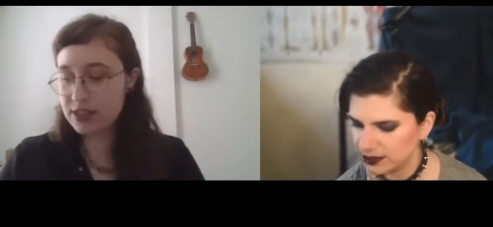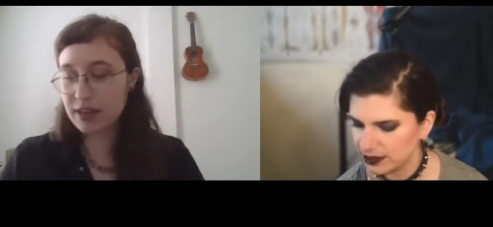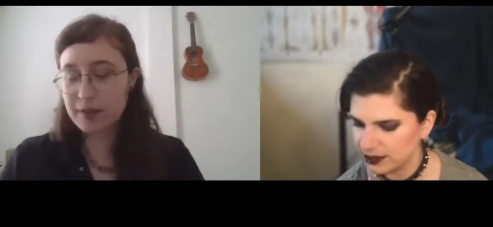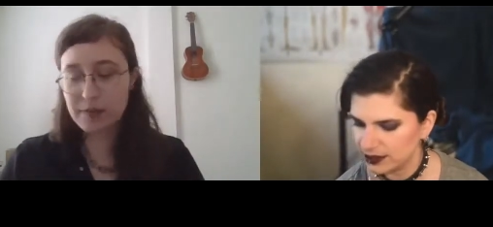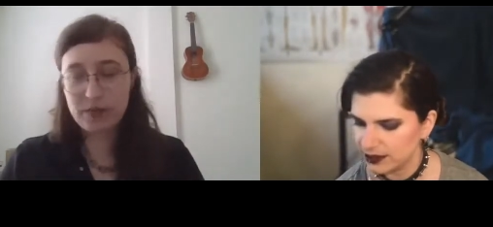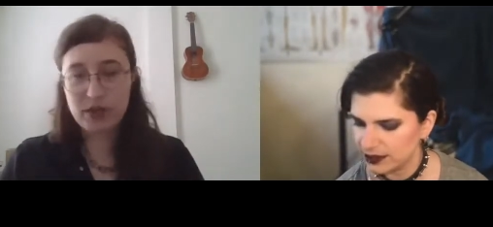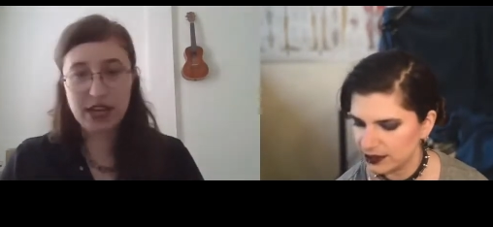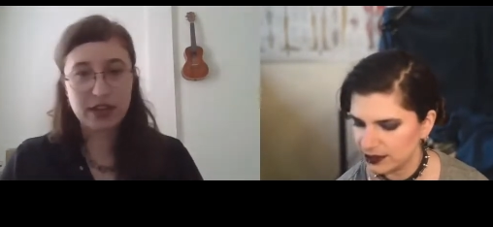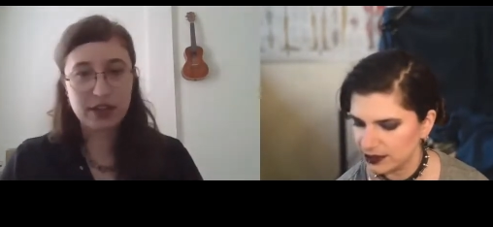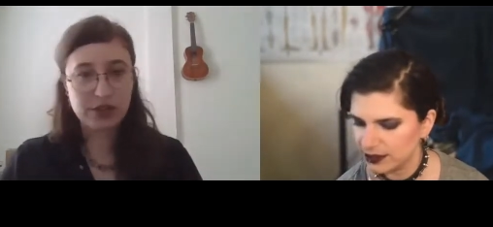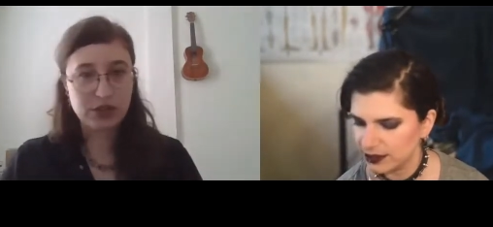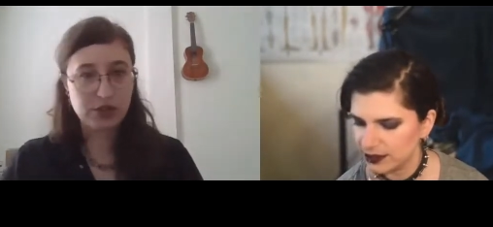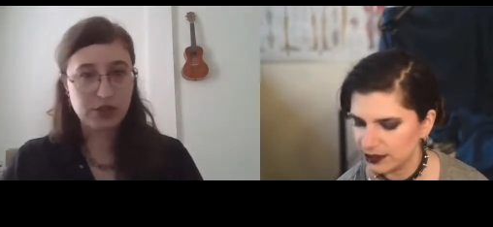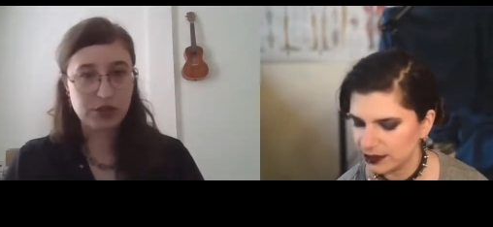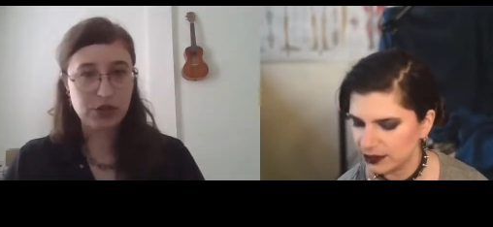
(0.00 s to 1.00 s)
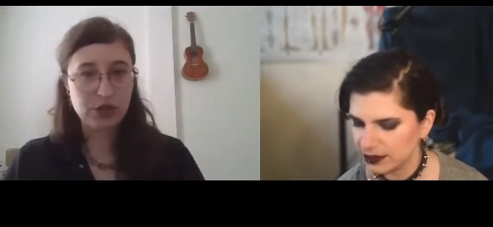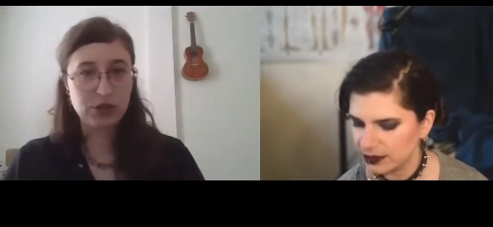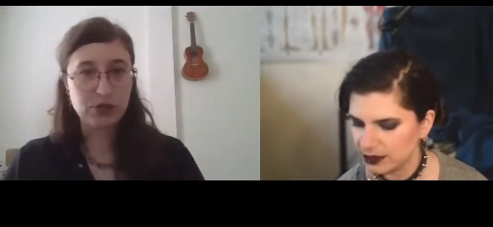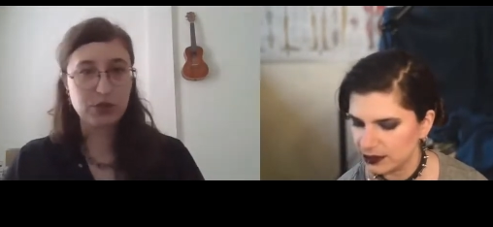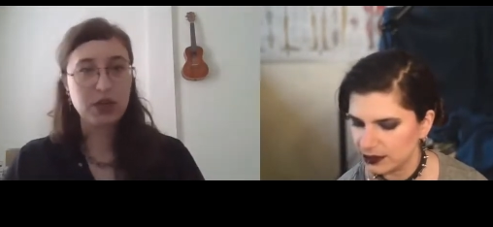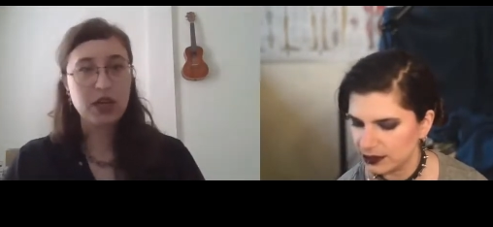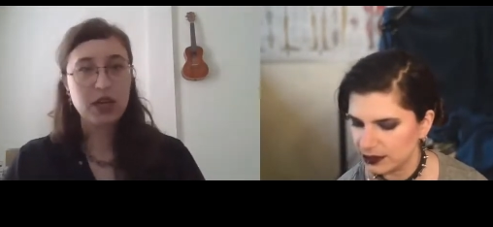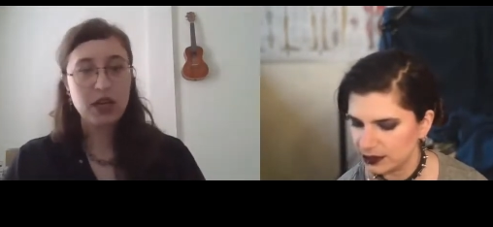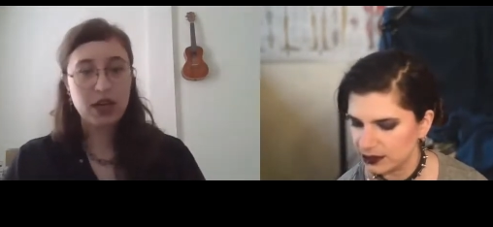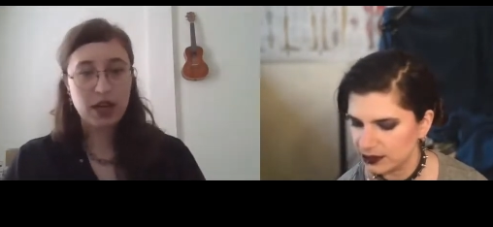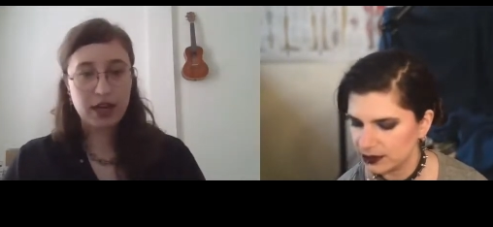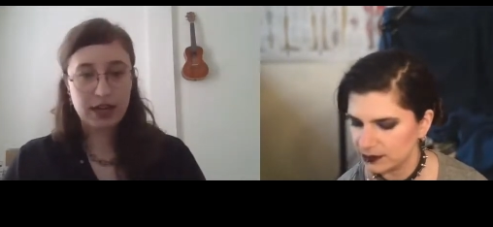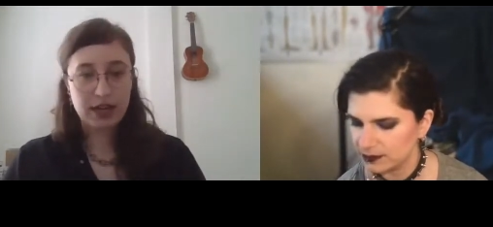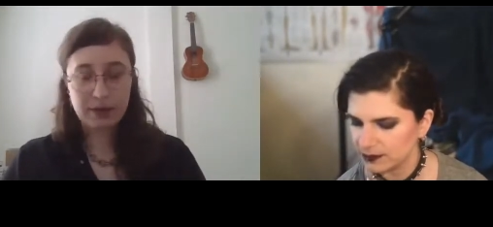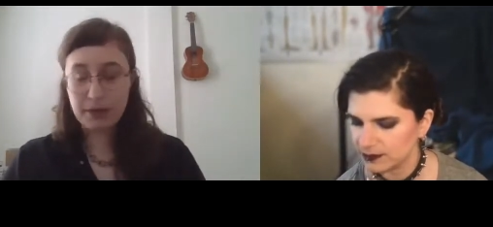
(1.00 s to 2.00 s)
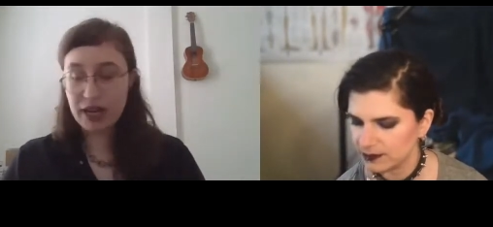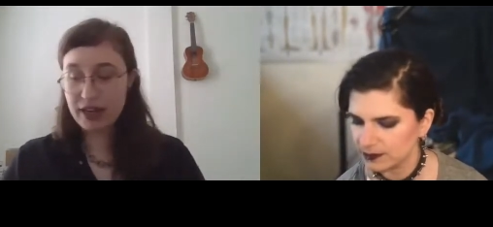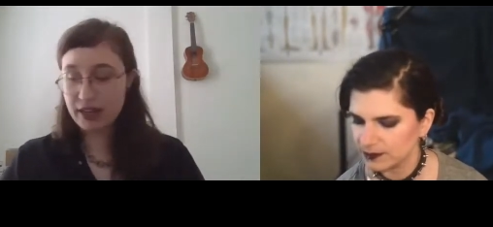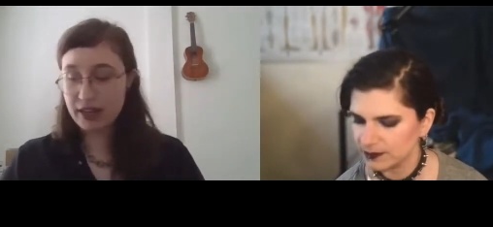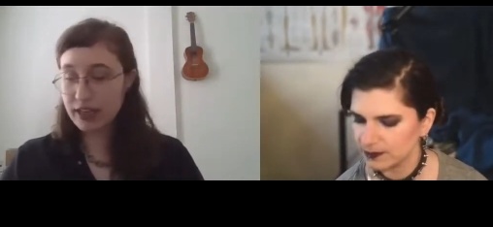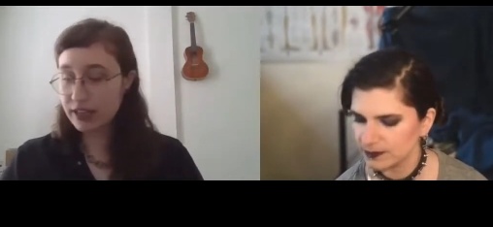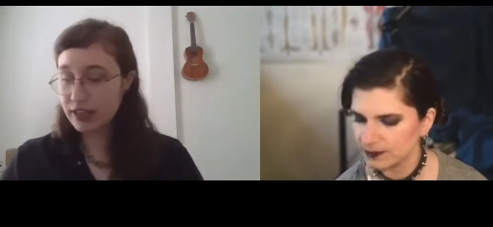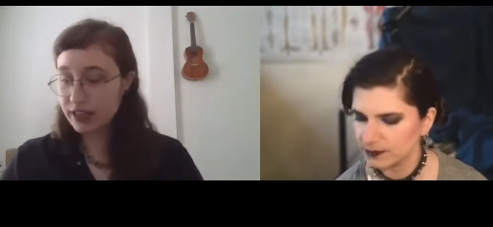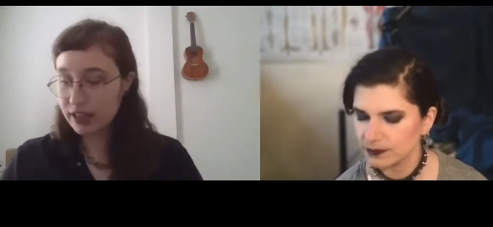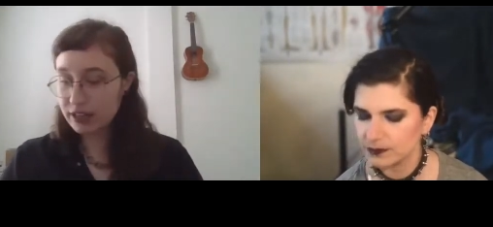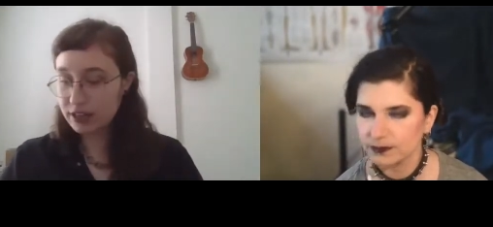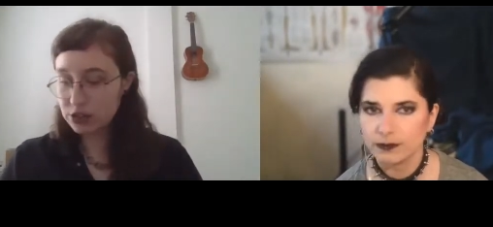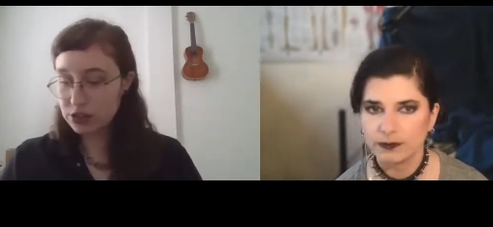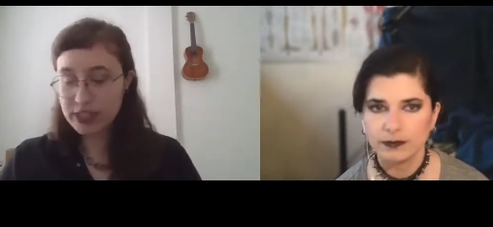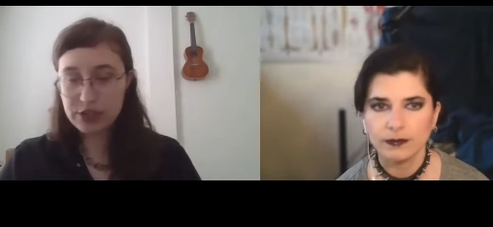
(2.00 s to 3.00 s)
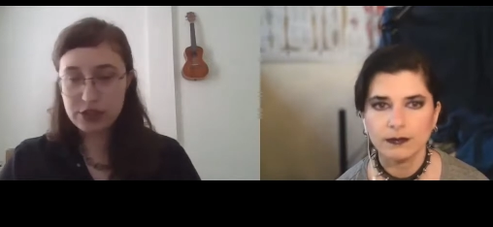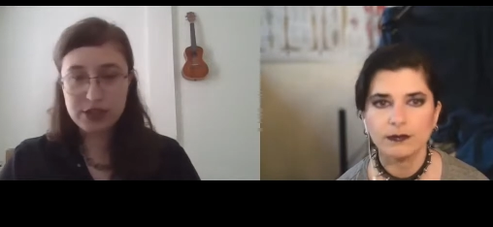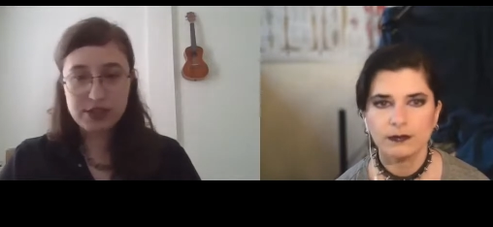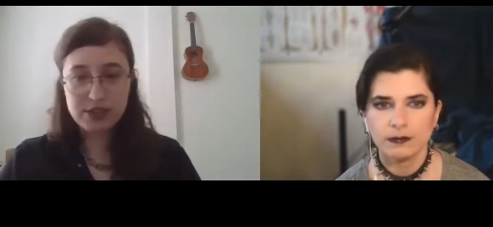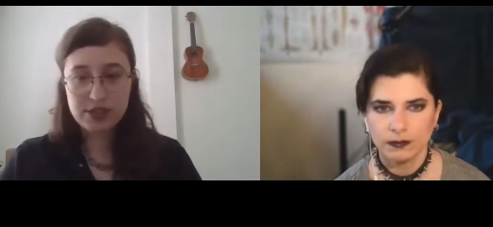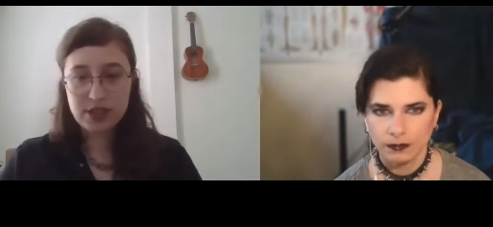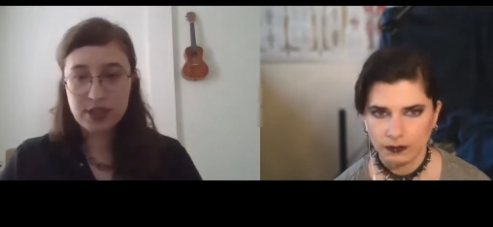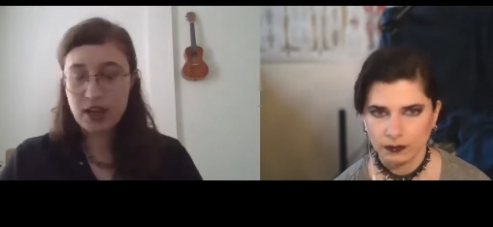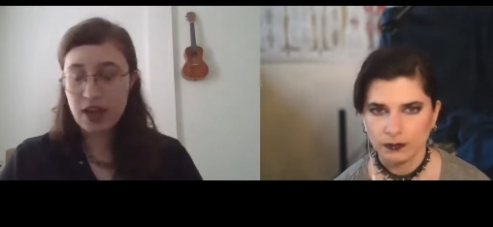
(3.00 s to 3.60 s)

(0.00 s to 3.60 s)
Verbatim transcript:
Speaker 1: Um, I also do uh, pen and ink illustrations.